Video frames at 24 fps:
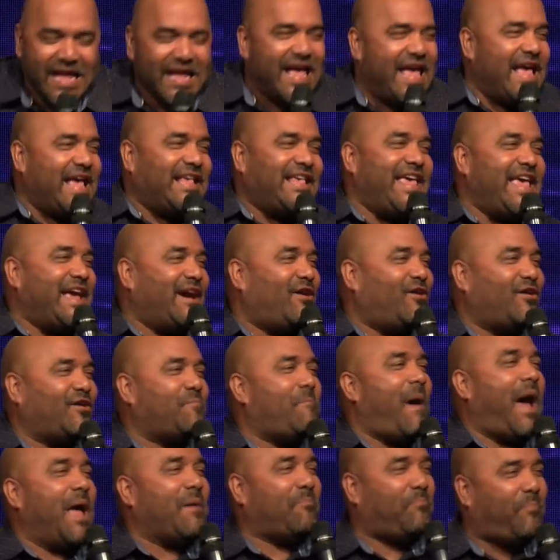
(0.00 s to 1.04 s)
He healed
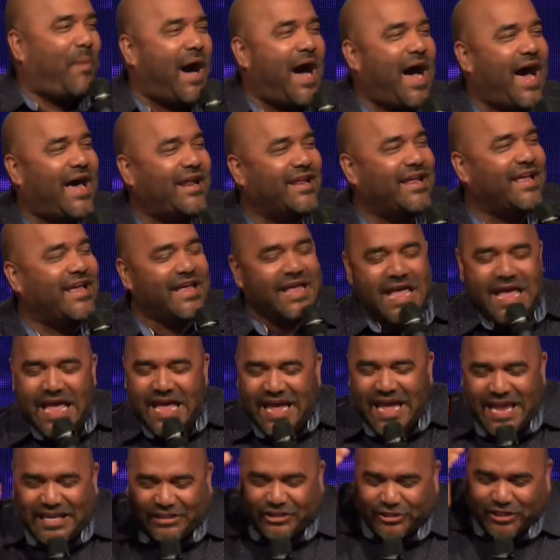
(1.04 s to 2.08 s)
my body,
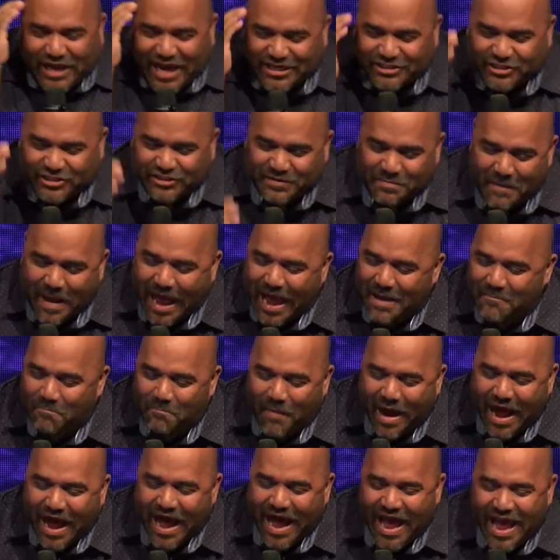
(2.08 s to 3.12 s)
He touched my
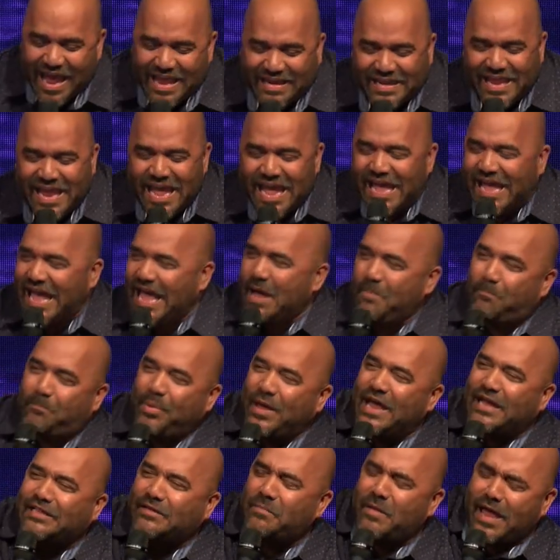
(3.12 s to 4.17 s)
mind, He
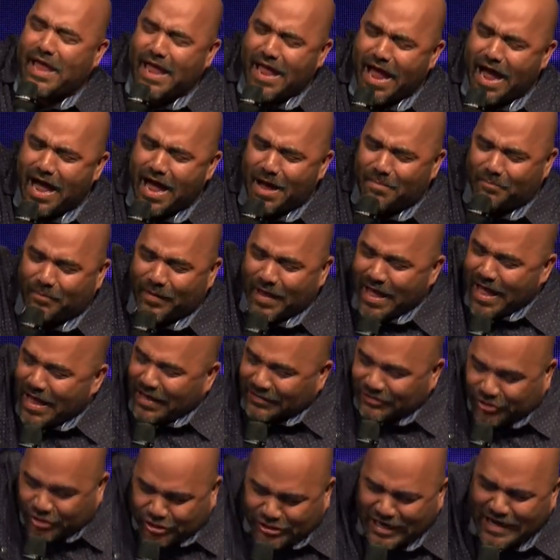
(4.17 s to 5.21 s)
picked me up,
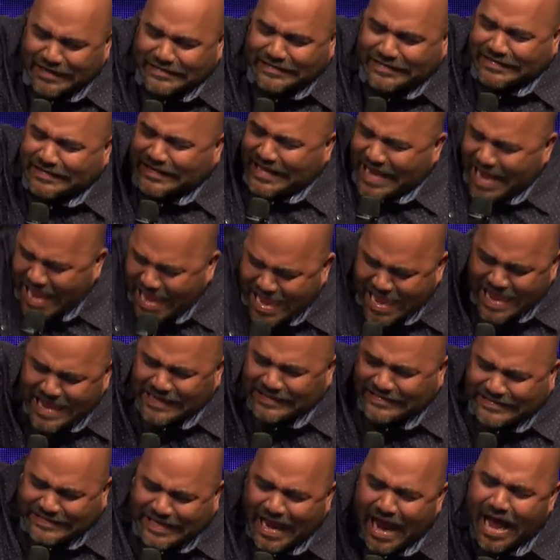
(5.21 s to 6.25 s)
just in
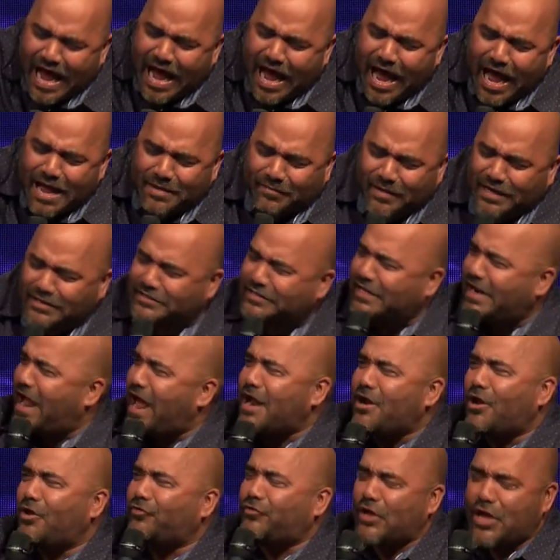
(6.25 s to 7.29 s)
time. Listen, I
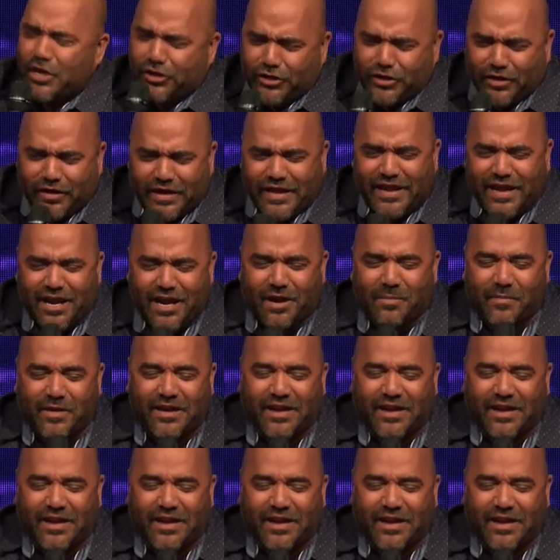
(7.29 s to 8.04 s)
don't think you hear me